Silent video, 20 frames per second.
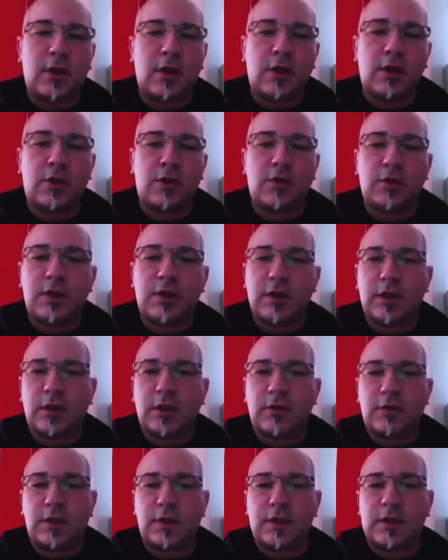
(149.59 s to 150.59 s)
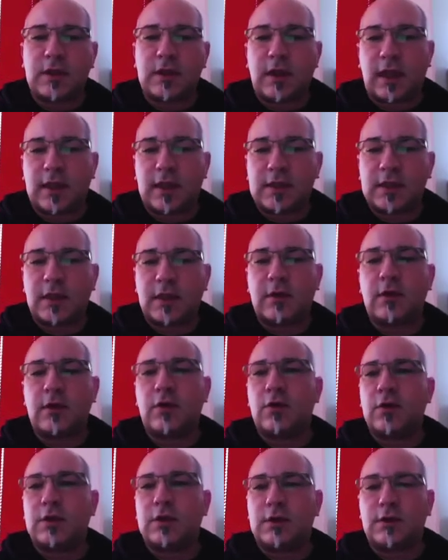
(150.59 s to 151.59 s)
You deal with cluster
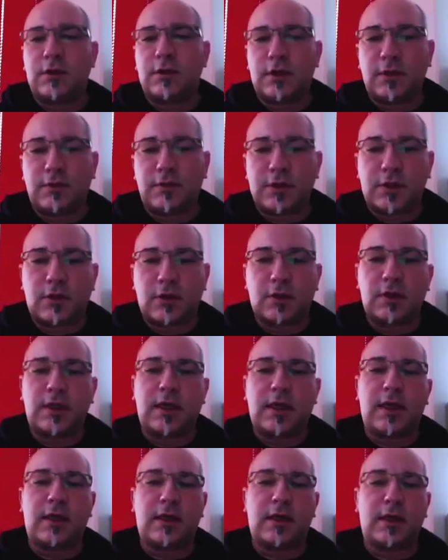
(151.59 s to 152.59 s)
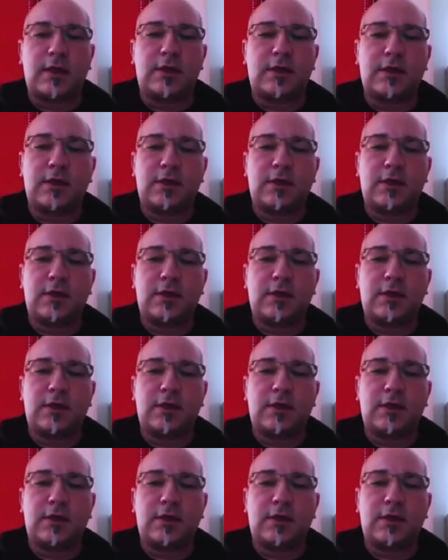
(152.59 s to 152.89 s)
nodes, you deal with containers,